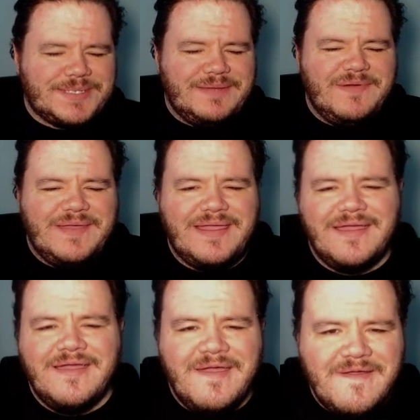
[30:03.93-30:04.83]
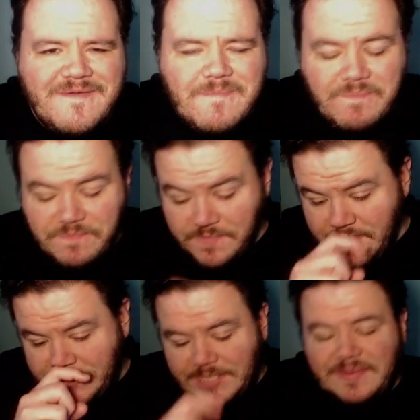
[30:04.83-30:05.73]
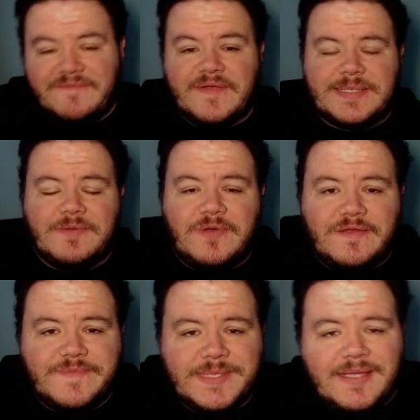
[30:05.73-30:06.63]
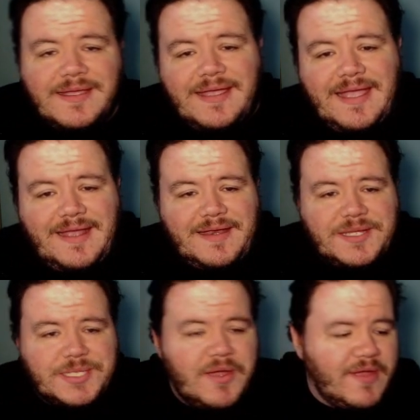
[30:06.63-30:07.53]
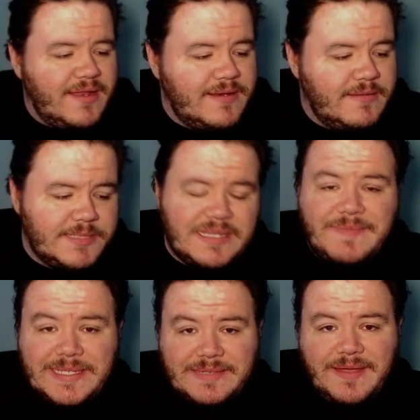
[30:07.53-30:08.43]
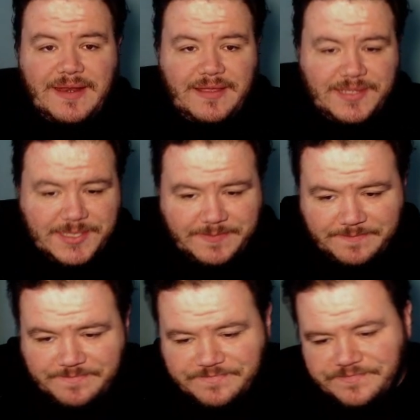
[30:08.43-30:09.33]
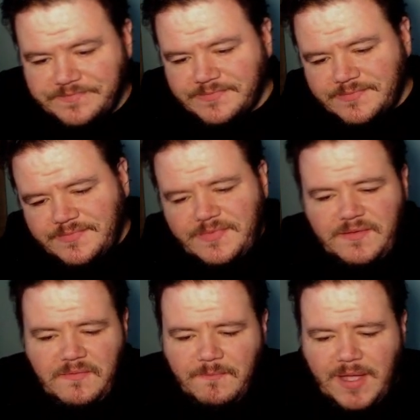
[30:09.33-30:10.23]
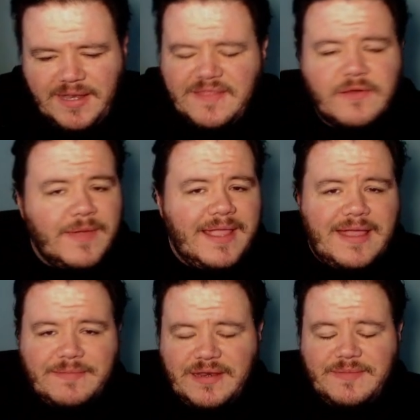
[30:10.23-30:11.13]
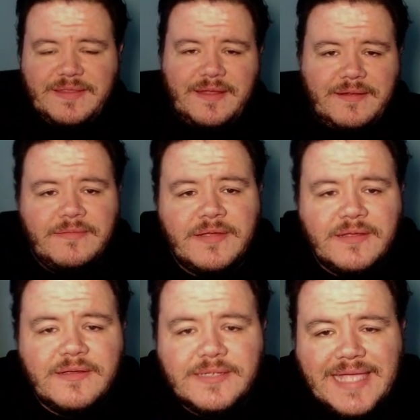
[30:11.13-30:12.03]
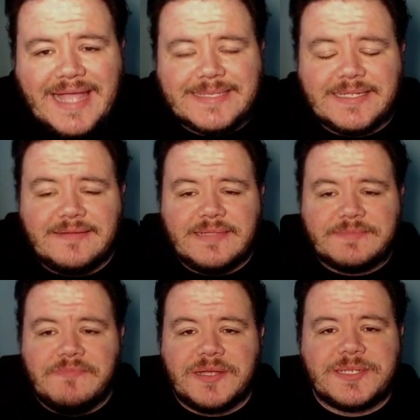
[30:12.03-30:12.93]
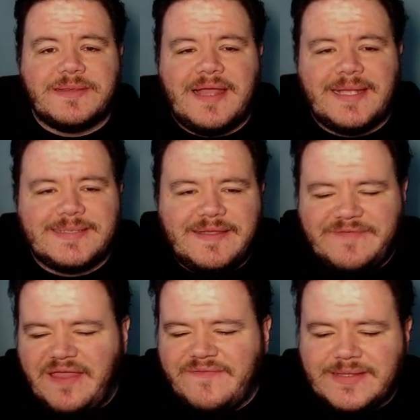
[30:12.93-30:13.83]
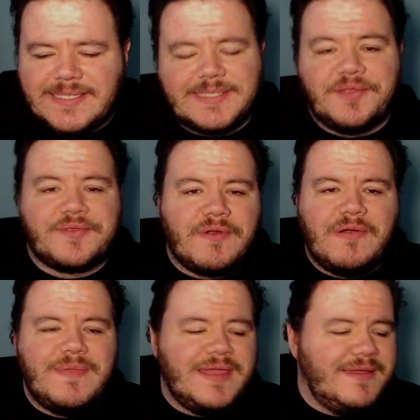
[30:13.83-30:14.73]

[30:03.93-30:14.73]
will be, Freezing Wolves and Shogun, to the best of my knowledge. But either way, I'm going to be there casting as much of the event as they'll throw at me.